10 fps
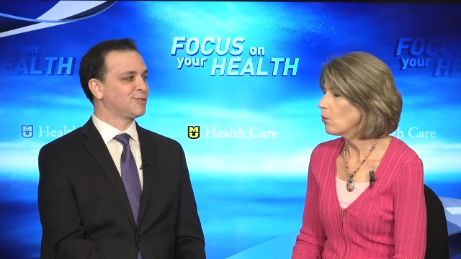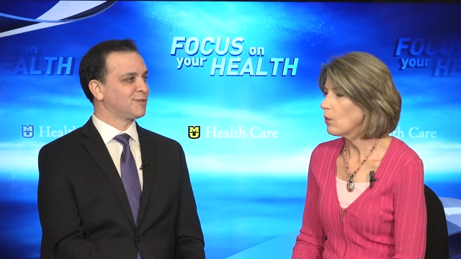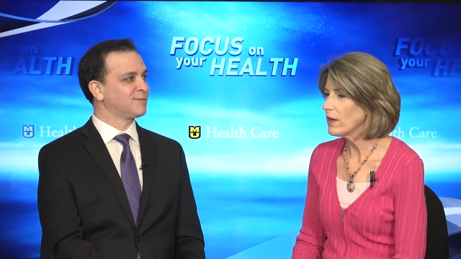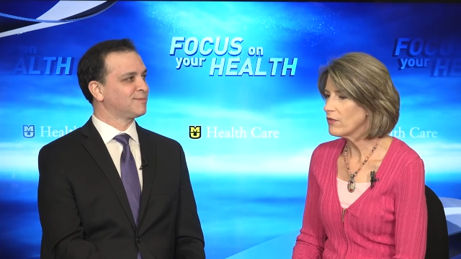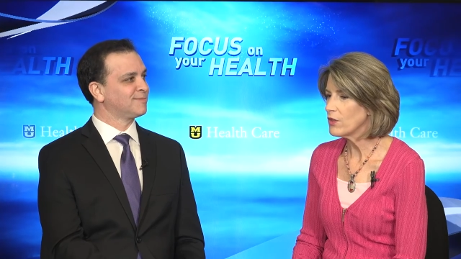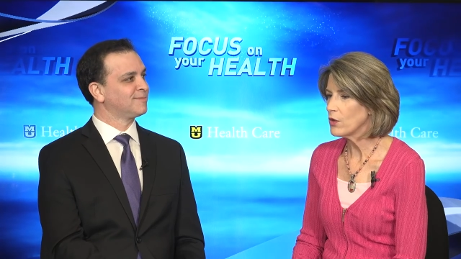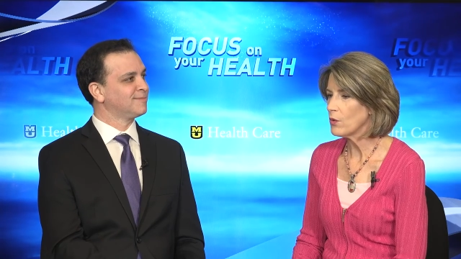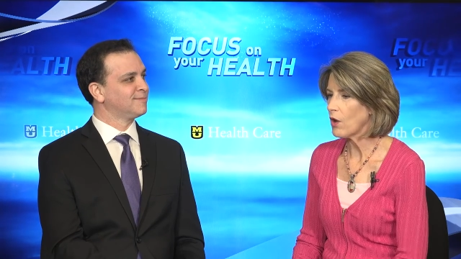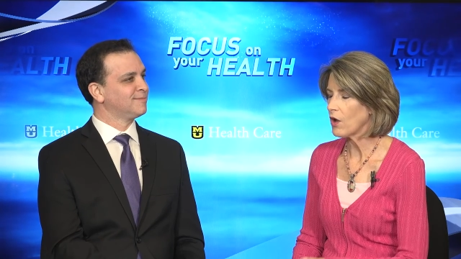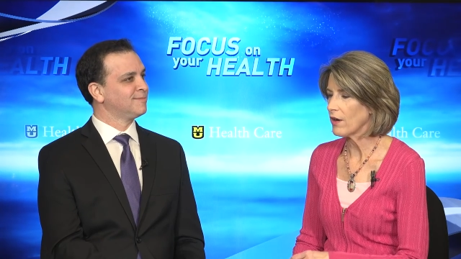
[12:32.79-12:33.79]
Speaker 1: What if
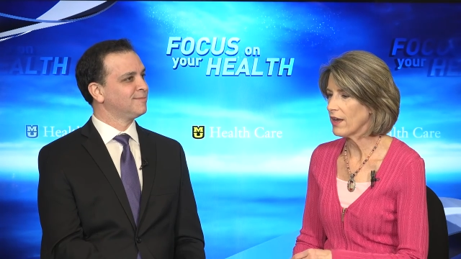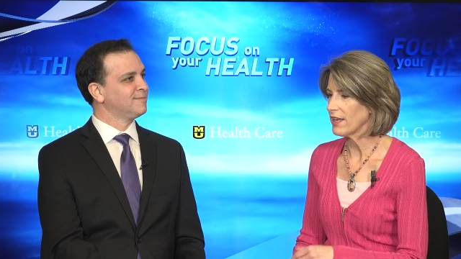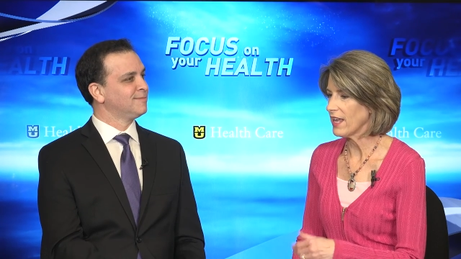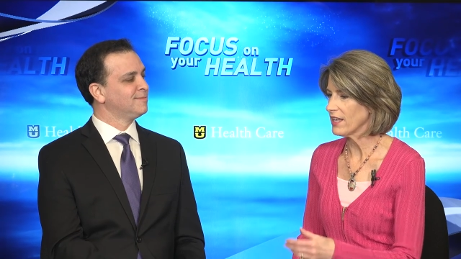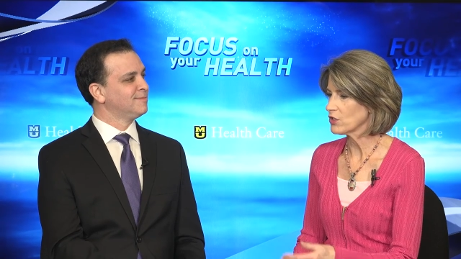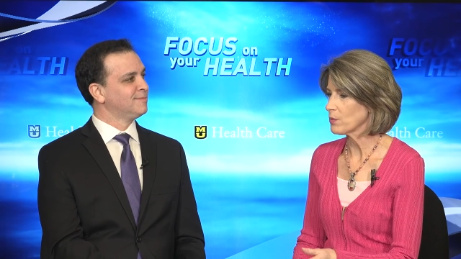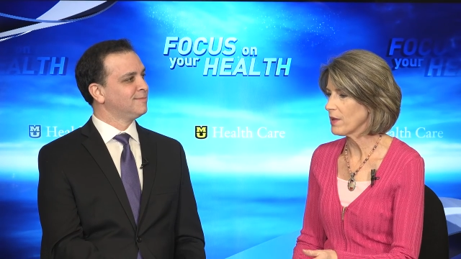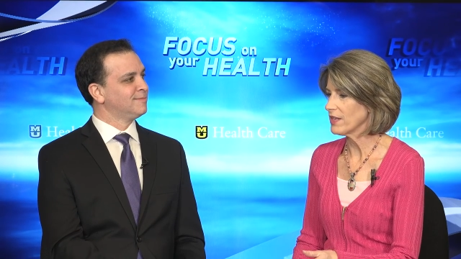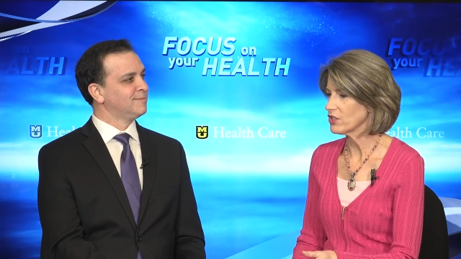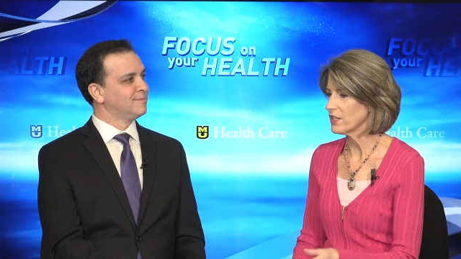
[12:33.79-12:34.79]
you are a cancer
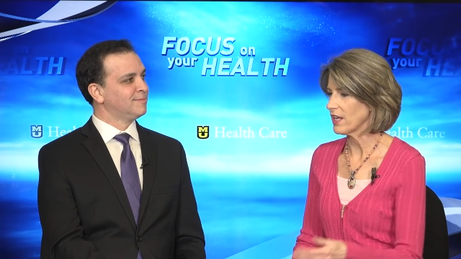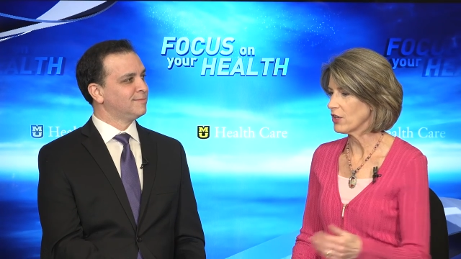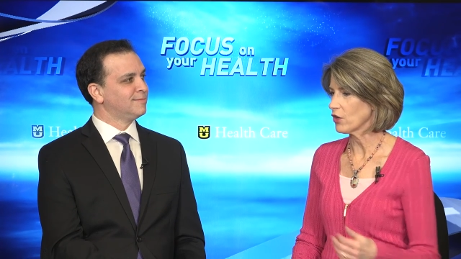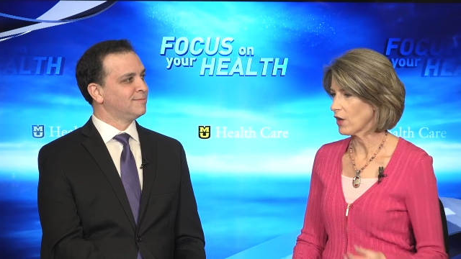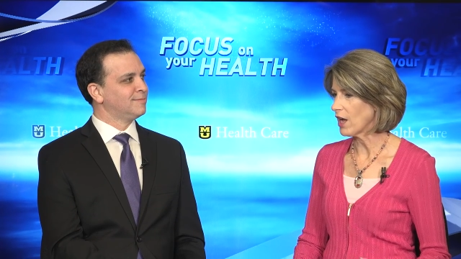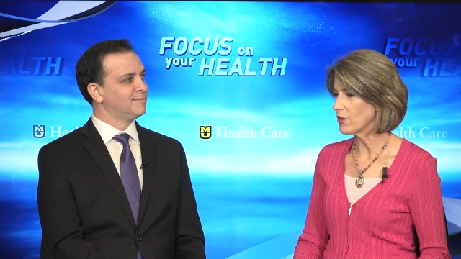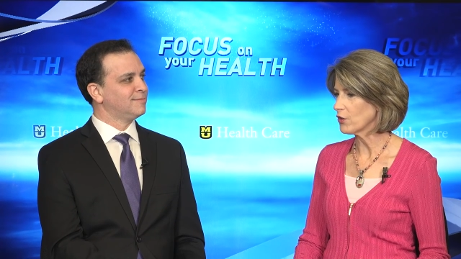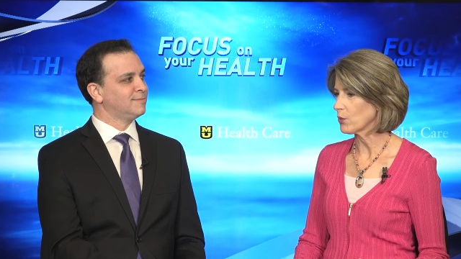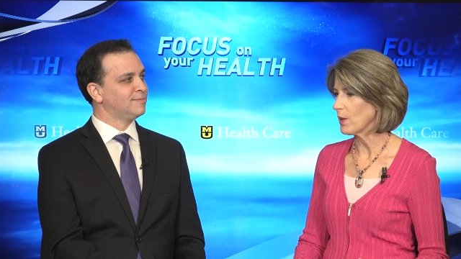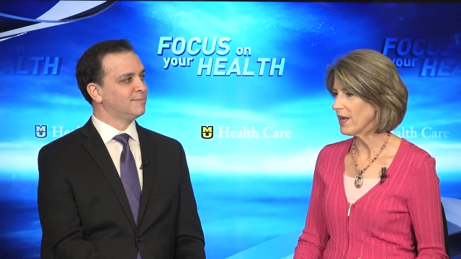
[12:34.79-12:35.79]
patient, you're
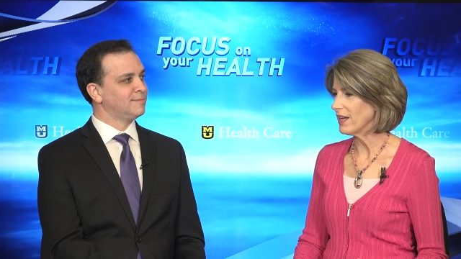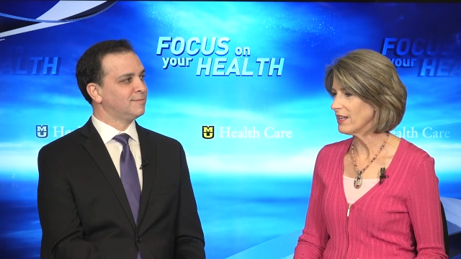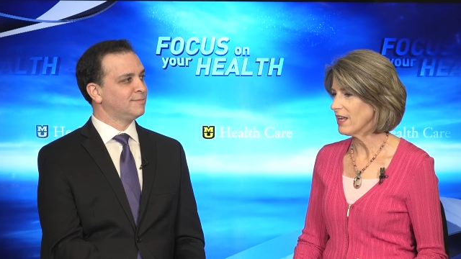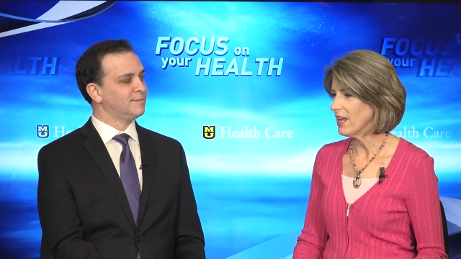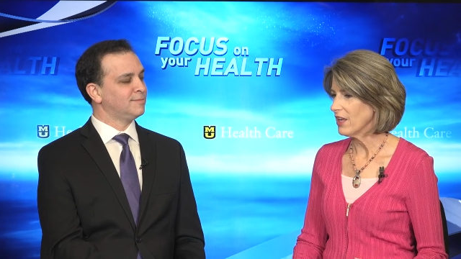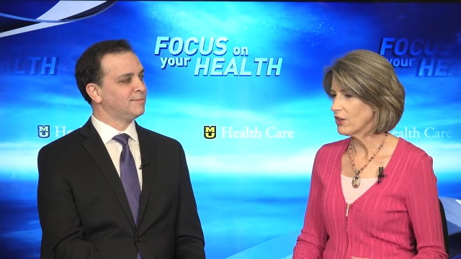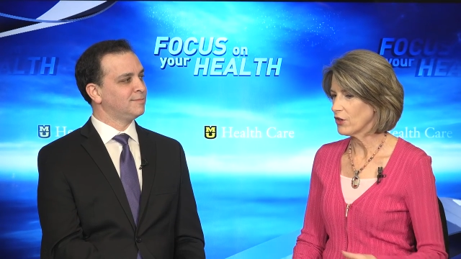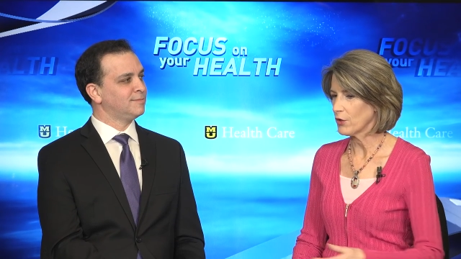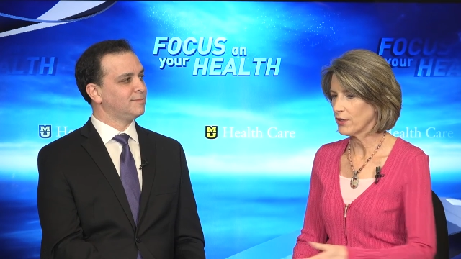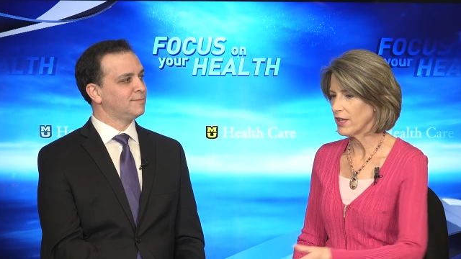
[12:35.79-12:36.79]
underweight,
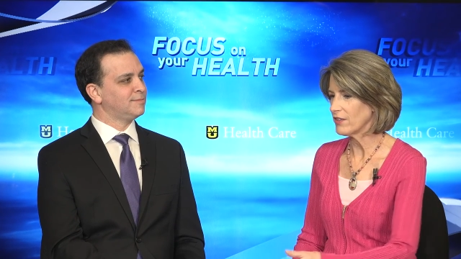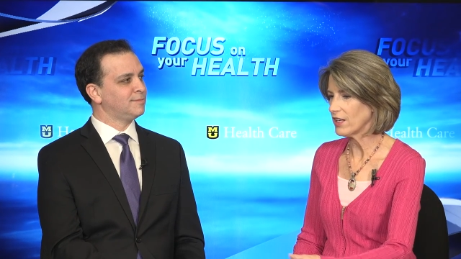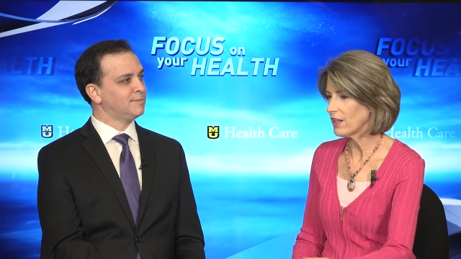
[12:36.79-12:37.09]
you're given a